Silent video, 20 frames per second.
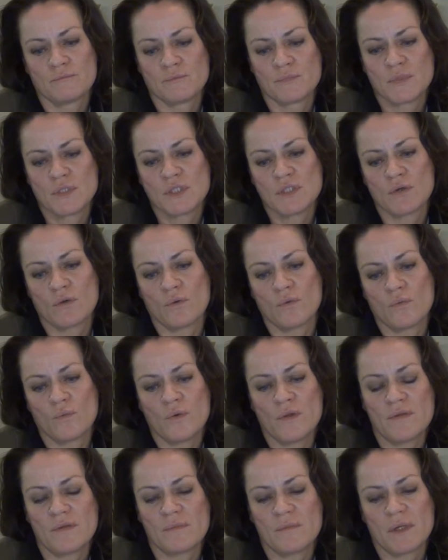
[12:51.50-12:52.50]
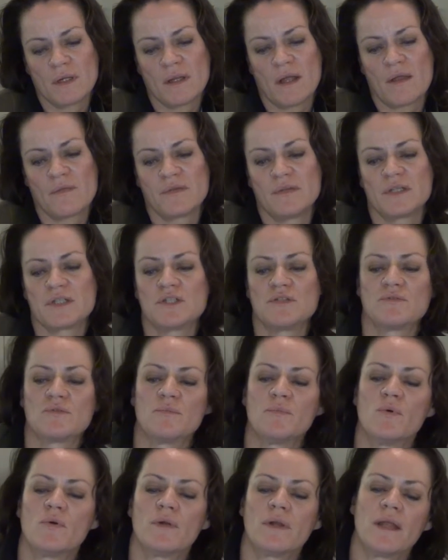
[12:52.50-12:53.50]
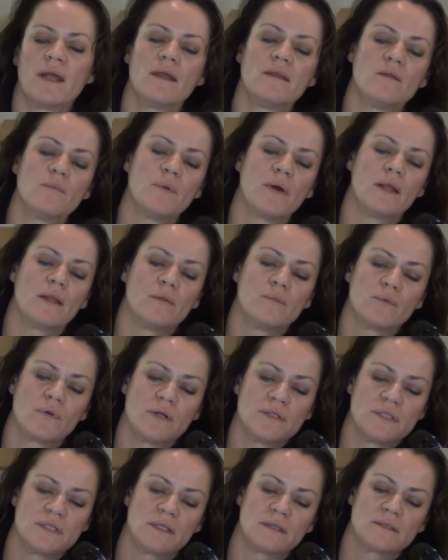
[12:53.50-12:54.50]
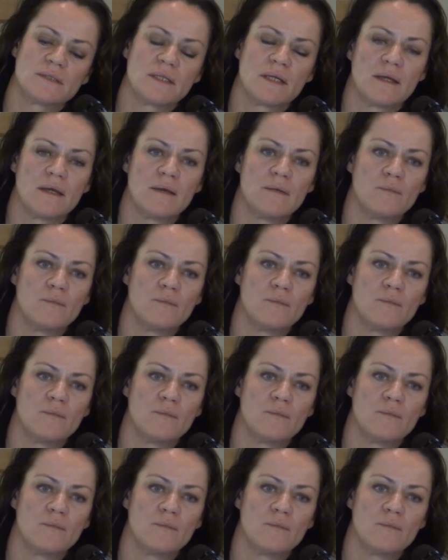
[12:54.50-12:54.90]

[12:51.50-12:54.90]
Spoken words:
So with the Mental Health Addictions Report and the pilot project,